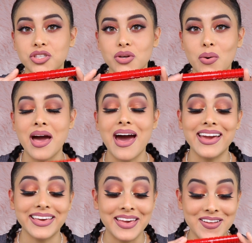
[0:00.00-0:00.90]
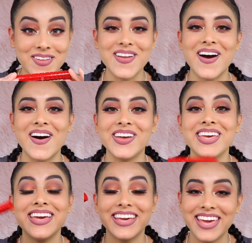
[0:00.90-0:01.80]
So I
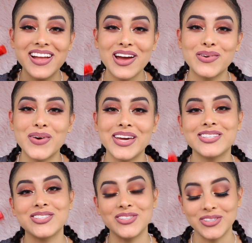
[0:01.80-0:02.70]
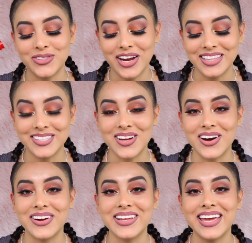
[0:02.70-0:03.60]
cannot wait to try this on